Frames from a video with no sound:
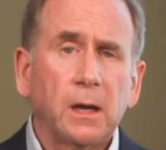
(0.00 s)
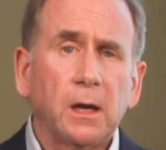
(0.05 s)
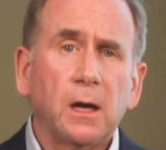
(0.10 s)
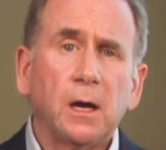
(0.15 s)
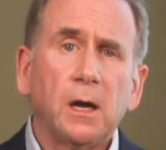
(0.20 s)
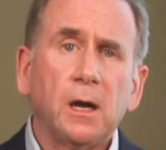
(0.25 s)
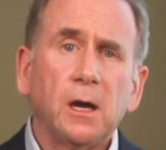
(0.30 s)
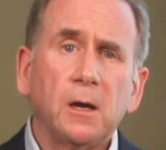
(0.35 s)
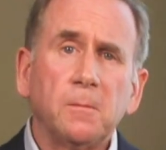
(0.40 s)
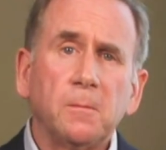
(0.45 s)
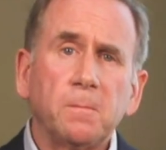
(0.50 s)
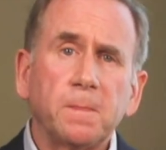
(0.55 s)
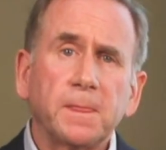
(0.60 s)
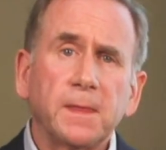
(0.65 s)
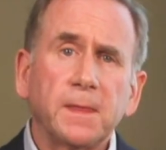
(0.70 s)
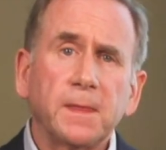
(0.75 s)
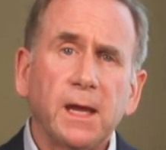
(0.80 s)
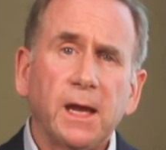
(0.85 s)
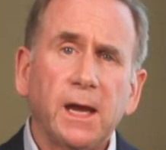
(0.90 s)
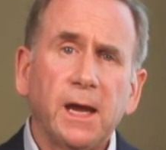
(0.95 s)

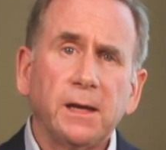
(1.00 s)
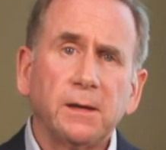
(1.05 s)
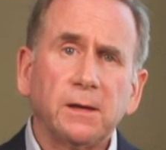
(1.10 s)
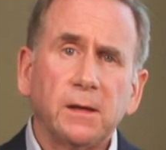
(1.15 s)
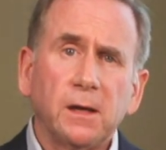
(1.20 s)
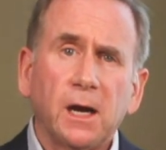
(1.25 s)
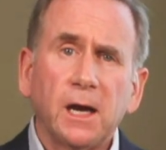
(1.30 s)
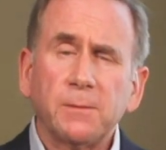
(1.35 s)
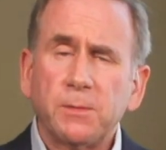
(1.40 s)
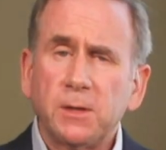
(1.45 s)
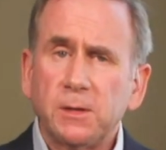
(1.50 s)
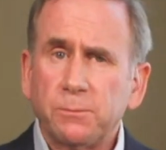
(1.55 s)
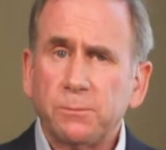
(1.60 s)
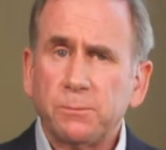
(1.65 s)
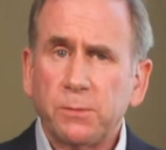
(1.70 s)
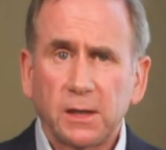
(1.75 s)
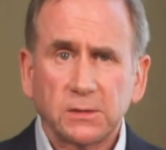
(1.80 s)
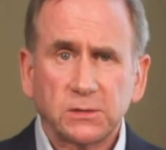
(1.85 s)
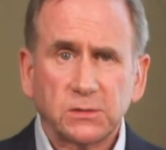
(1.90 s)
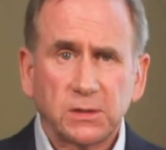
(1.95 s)
and IP
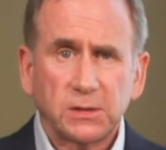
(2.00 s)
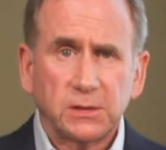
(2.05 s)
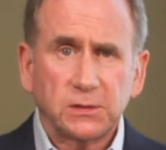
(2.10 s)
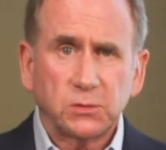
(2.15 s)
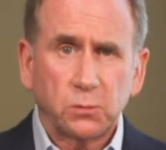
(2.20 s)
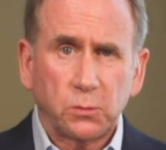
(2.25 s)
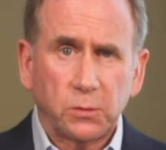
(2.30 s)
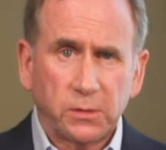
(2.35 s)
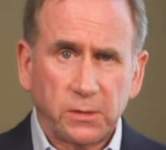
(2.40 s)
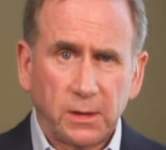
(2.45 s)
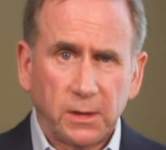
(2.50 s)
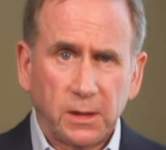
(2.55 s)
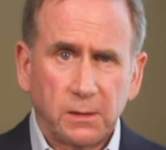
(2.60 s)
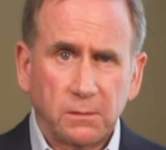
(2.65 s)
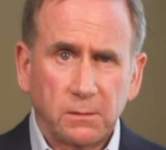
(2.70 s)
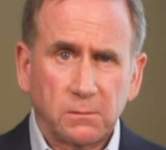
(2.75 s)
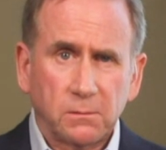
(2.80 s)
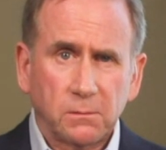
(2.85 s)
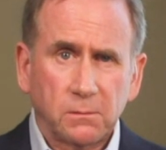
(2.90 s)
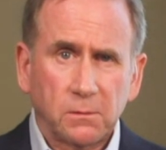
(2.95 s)
policies
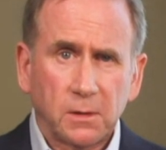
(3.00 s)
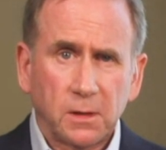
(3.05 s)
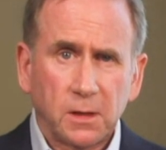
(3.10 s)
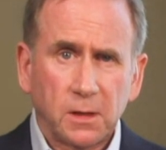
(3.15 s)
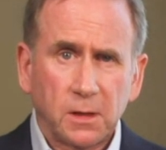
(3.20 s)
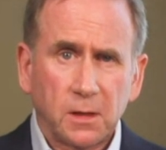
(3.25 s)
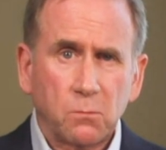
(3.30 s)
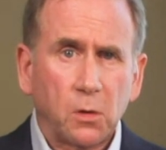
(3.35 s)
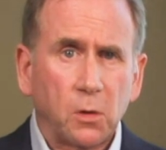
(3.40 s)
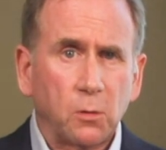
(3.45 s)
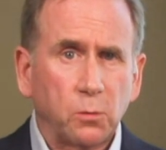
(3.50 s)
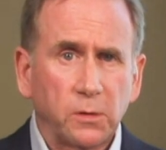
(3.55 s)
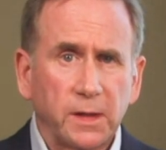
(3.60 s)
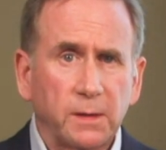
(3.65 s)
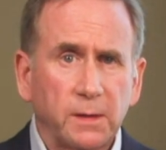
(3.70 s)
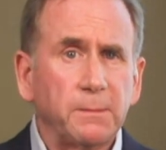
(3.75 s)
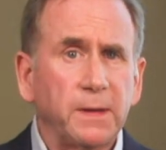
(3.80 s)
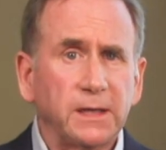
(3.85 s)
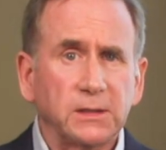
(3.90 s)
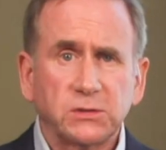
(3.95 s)
within mobile
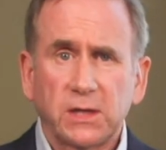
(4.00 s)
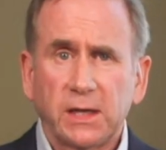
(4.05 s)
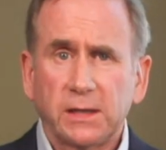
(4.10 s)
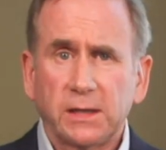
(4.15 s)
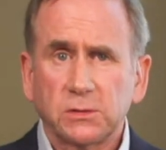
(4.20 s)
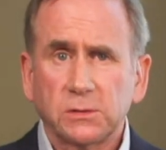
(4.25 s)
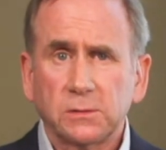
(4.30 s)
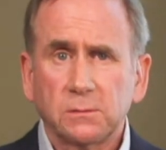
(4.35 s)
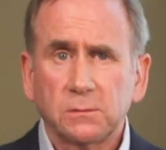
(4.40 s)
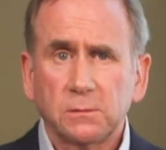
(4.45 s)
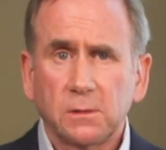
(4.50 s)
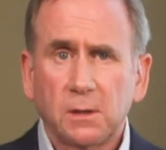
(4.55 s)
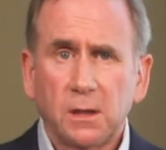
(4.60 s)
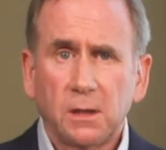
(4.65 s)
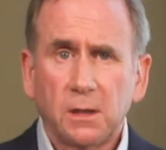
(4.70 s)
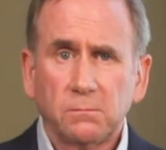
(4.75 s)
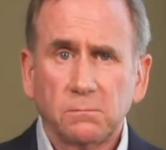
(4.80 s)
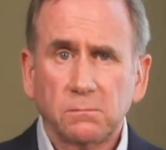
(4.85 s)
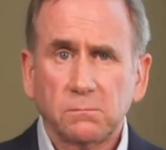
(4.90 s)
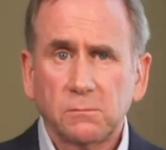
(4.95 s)
that make sense,
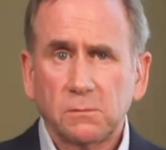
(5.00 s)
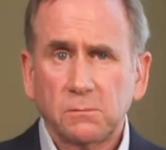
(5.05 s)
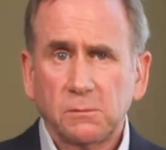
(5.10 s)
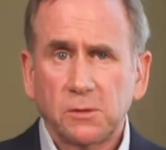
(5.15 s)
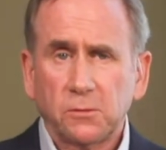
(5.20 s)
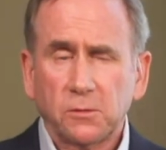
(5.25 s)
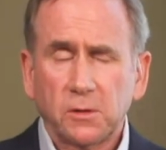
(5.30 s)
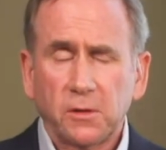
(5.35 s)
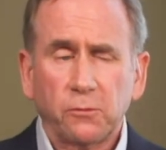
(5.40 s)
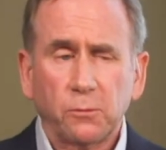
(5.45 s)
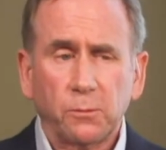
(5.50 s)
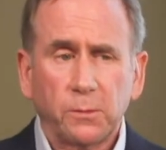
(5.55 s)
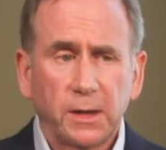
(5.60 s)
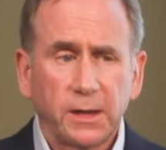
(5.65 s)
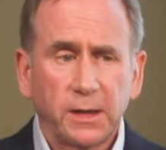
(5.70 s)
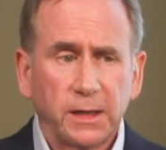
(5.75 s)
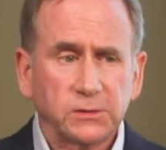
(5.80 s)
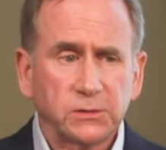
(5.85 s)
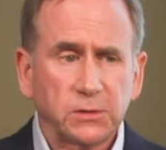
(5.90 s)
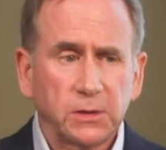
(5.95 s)
governed
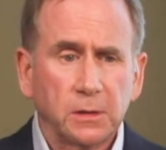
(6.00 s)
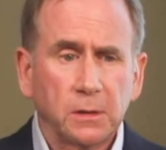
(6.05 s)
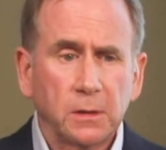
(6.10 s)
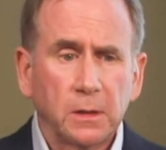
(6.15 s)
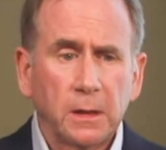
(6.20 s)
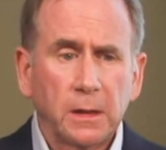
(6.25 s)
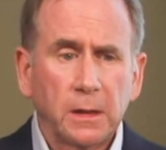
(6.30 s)
by ETSI.